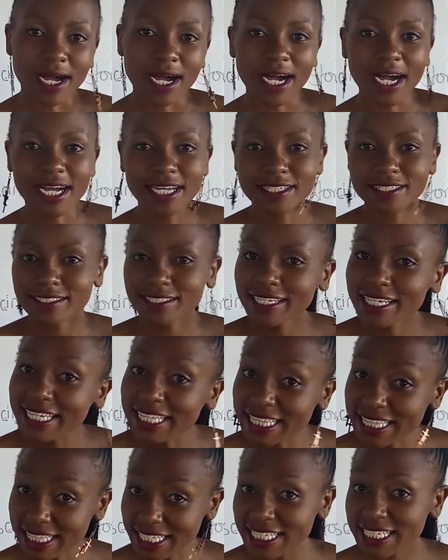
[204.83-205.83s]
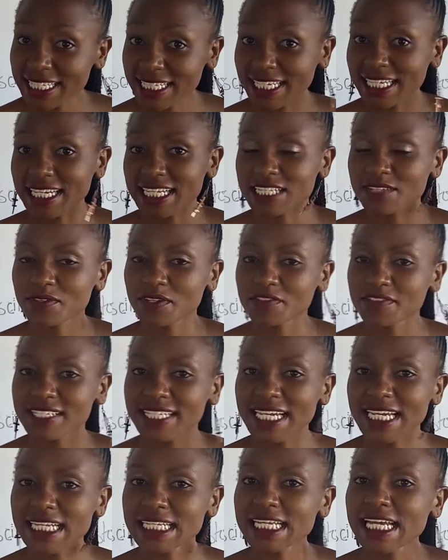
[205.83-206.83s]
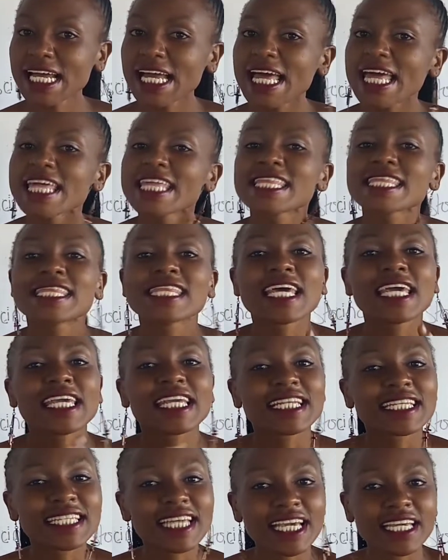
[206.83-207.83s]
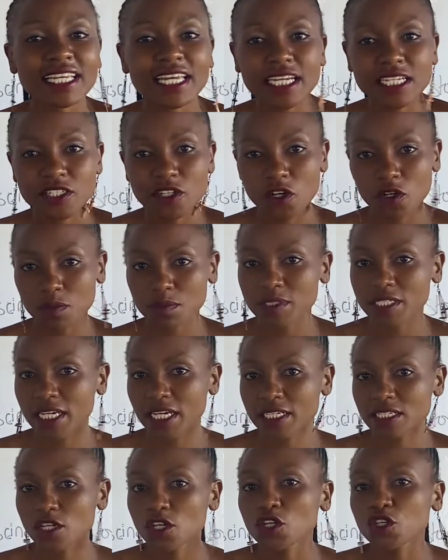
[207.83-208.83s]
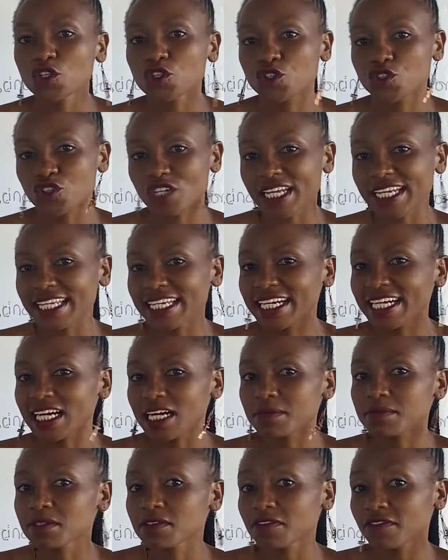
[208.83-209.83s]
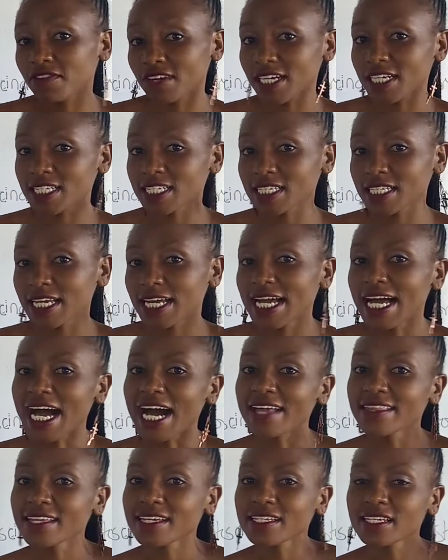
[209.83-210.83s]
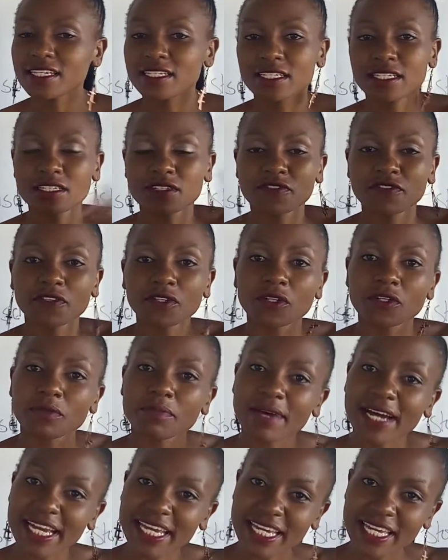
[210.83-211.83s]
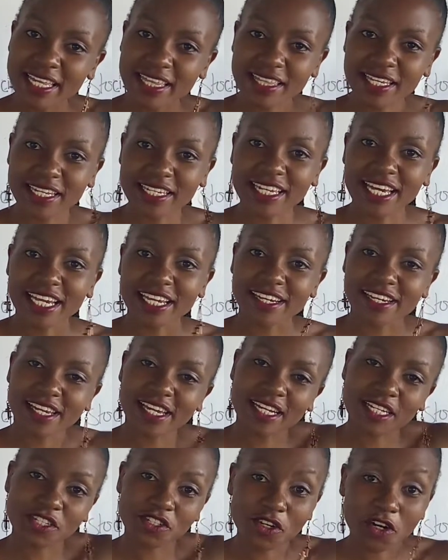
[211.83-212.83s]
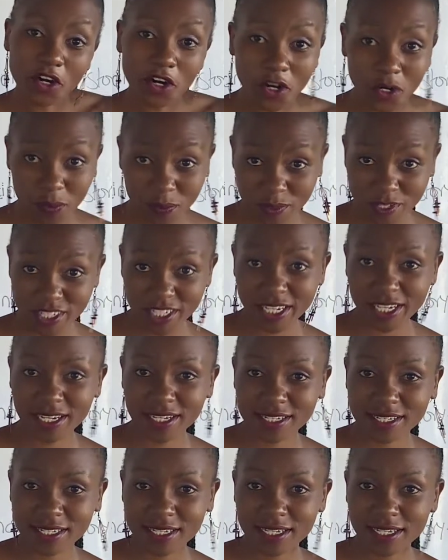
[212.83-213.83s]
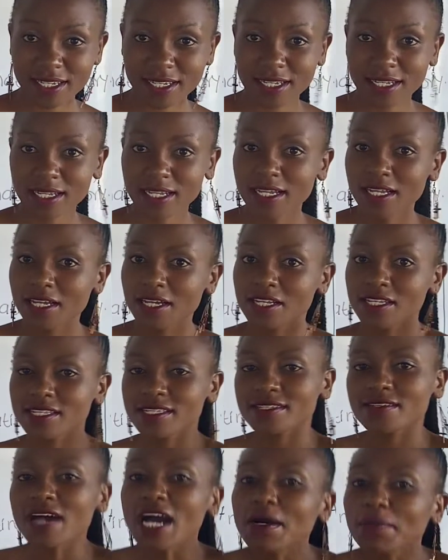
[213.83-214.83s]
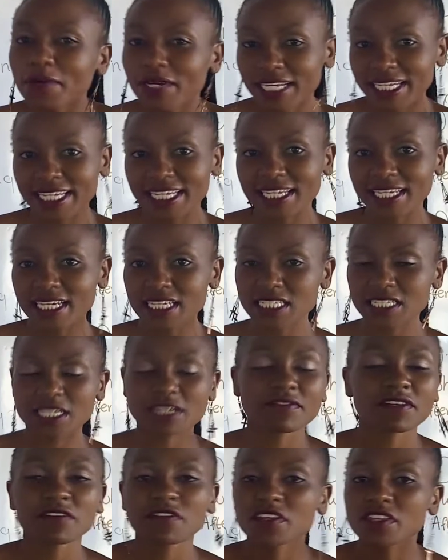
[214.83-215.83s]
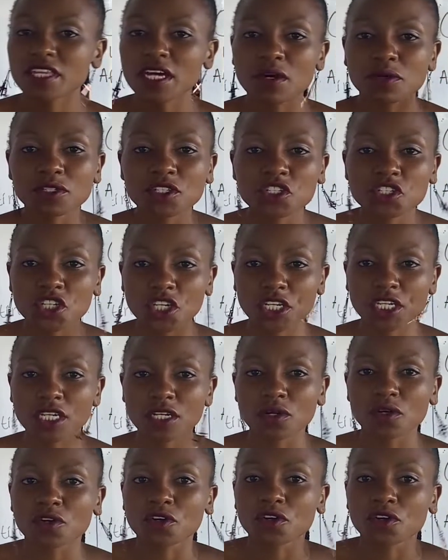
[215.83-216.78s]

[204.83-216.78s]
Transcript: And in this case, we say the indirect object usually comes first. And then it is followed by the direct object. So I'm going to analyze even without checking or